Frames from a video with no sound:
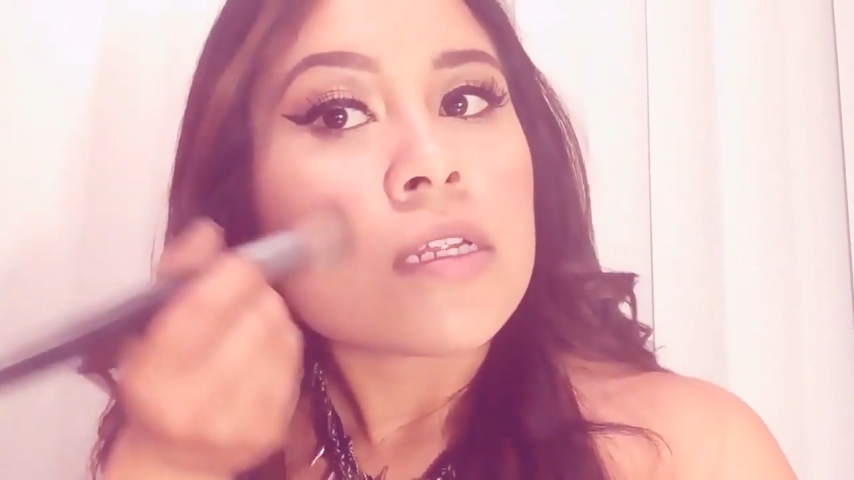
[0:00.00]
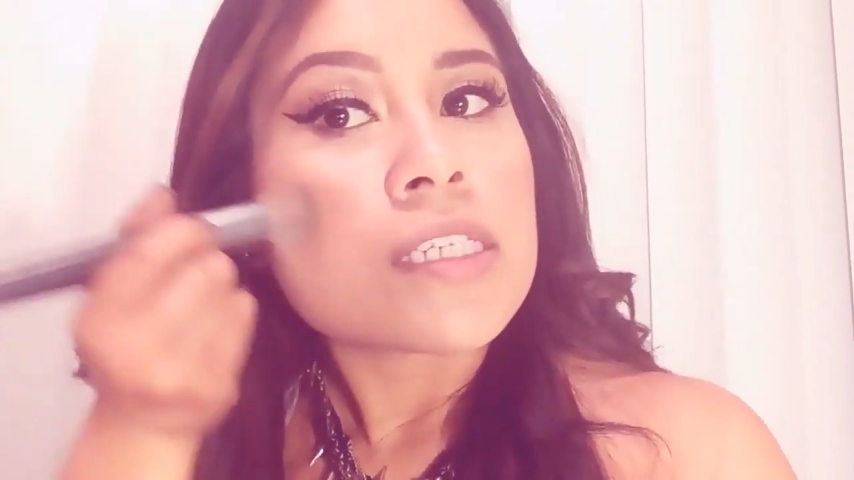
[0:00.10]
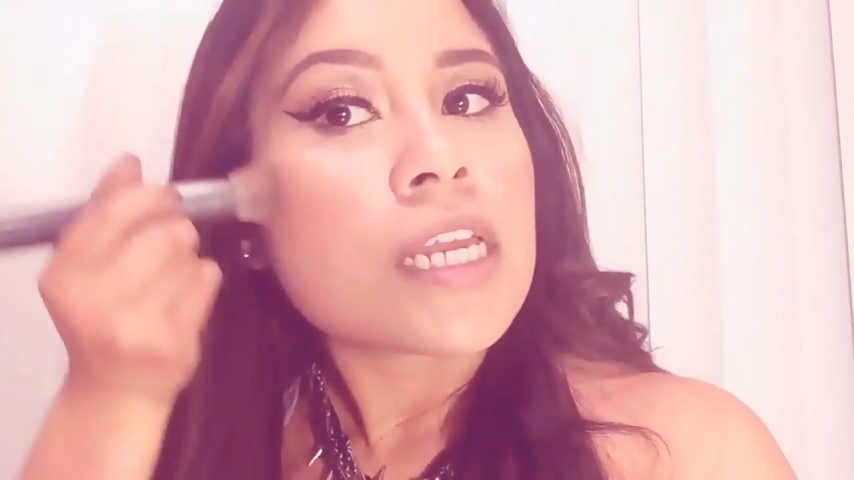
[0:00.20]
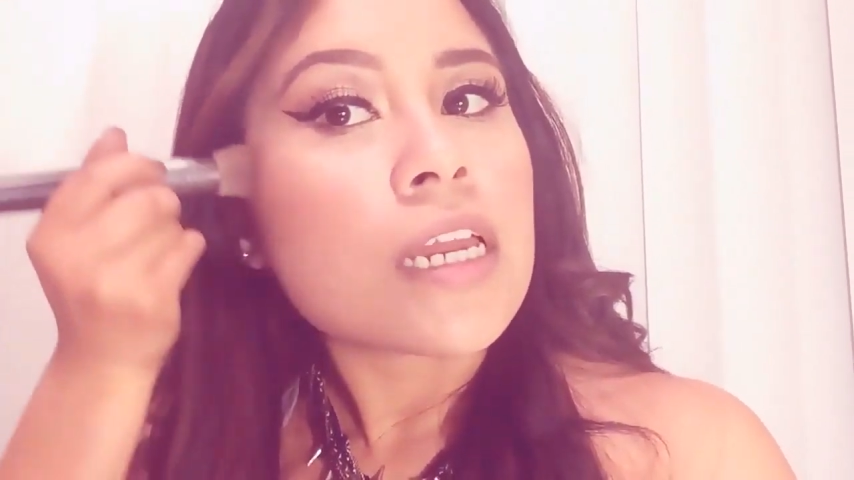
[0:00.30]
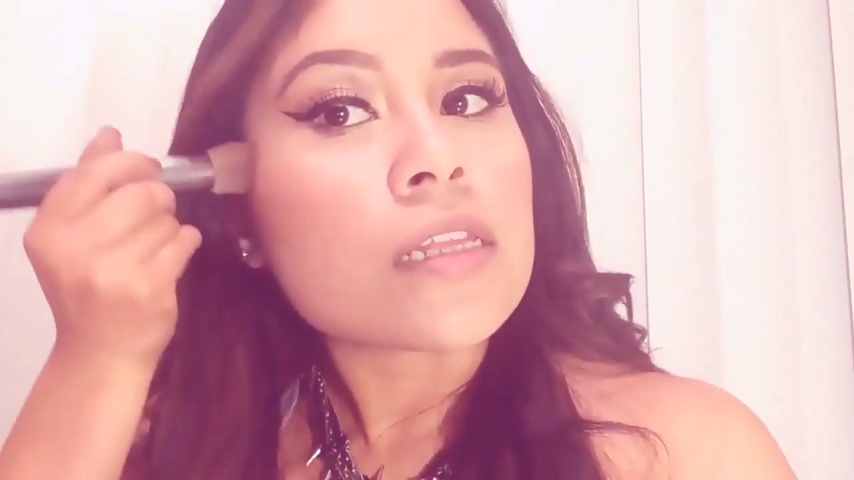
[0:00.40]

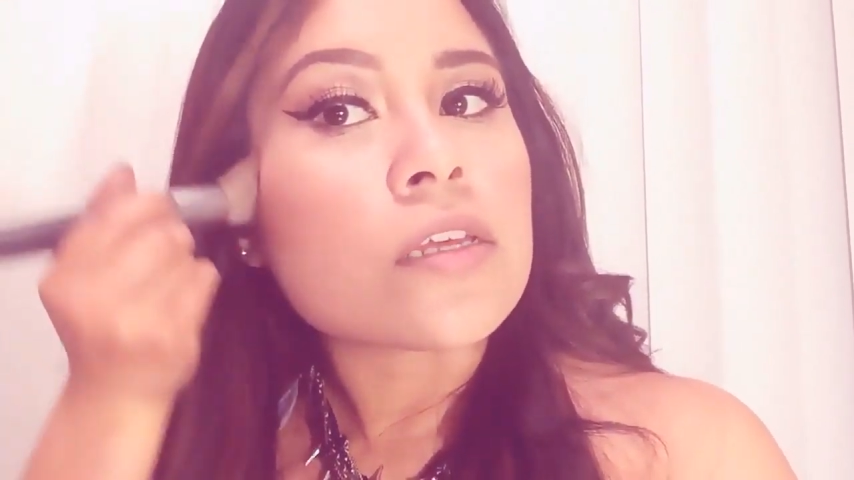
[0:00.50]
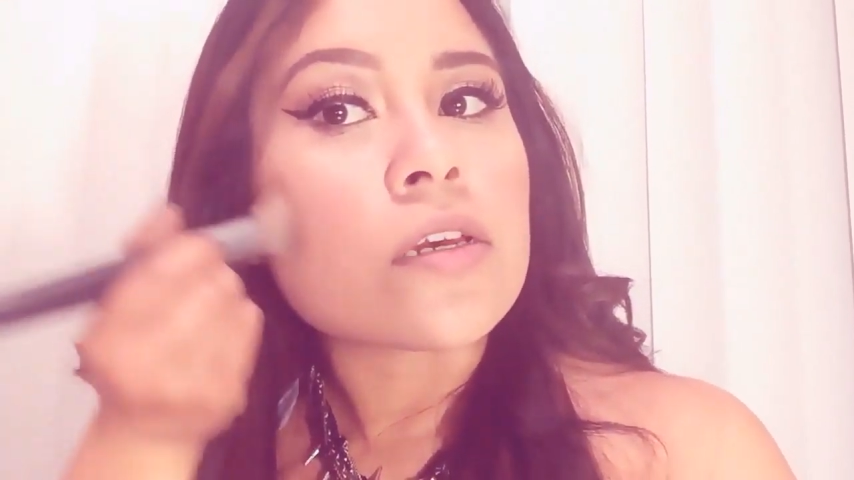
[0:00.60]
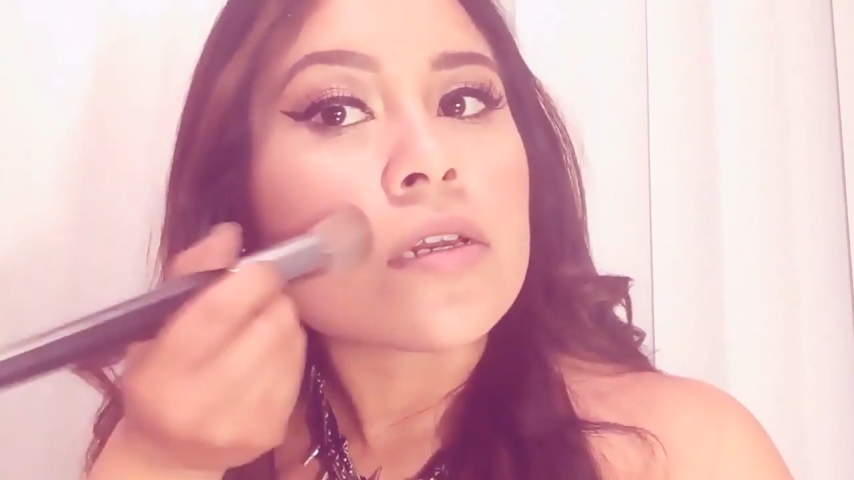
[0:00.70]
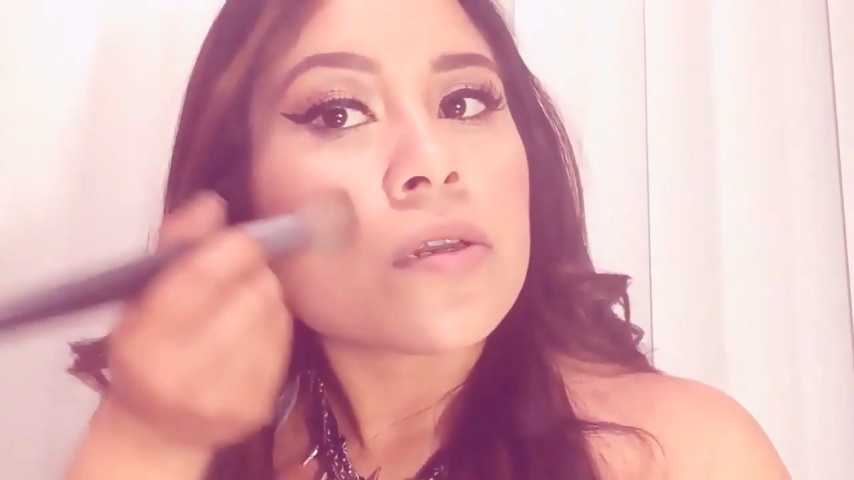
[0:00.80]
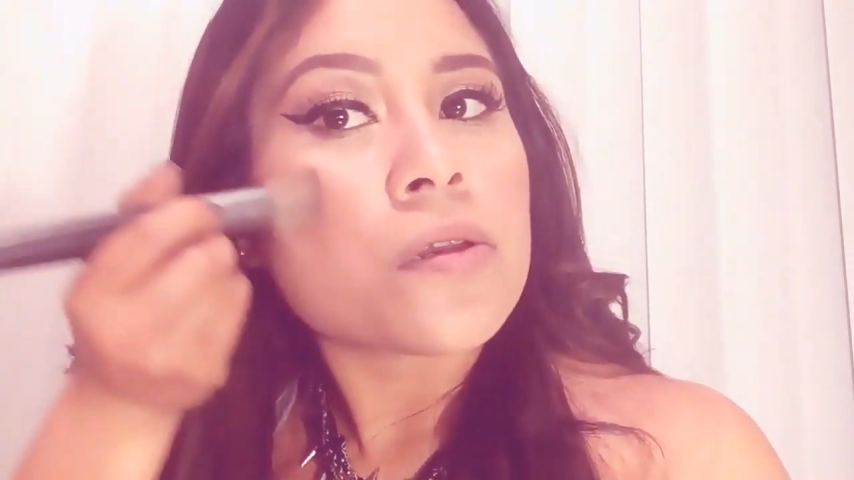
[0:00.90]
tan
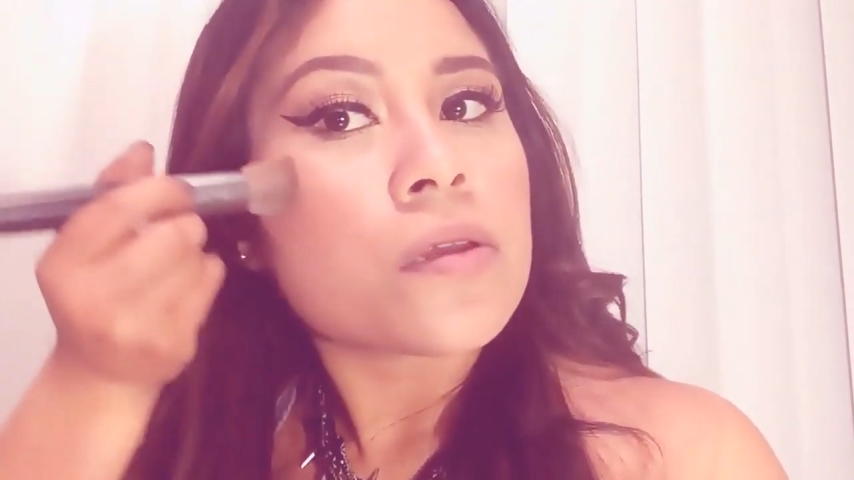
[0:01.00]
look.